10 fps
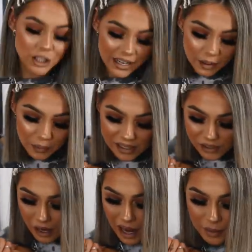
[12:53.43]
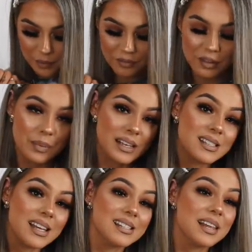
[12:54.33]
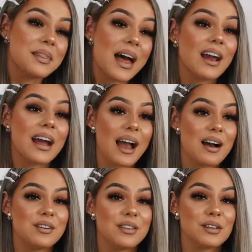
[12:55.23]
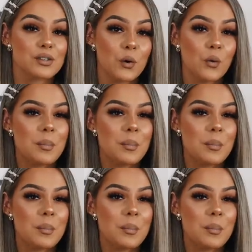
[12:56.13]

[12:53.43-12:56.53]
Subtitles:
Genuinely so happy with the pieces that I have in this haul.